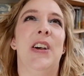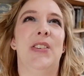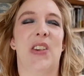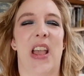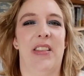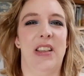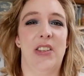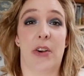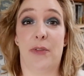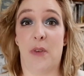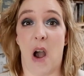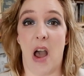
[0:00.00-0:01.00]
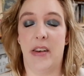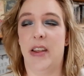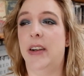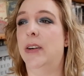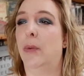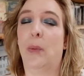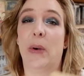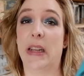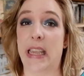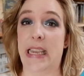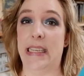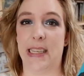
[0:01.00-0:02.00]
So yeah, these are fun,
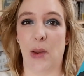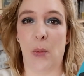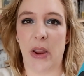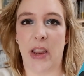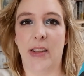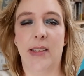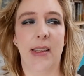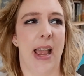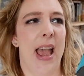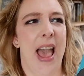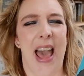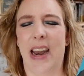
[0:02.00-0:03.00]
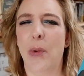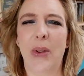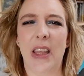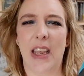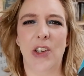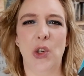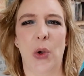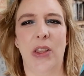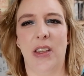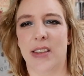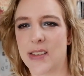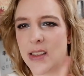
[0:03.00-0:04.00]
really easy reads, and I really
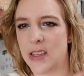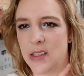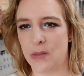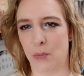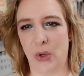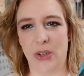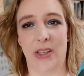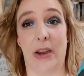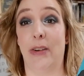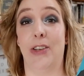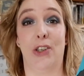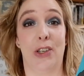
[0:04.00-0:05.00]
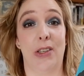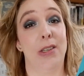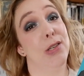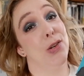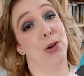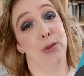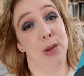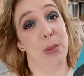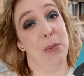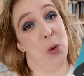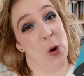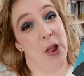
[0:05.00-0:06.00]
enjoyed these, and this book series just deserves a
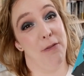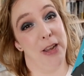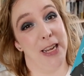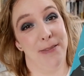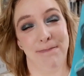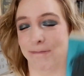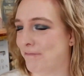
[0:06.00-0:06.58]
bit more loving.